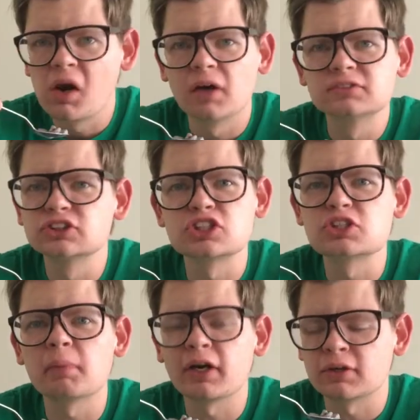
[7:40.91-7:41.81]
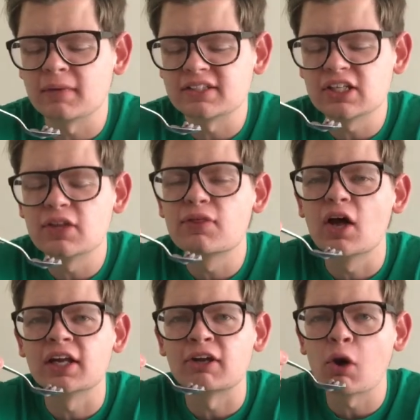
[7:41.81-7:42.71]
There's there a spider in my teeth
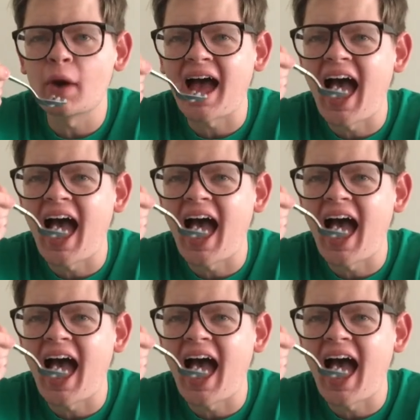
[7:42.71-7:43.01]
and I know it?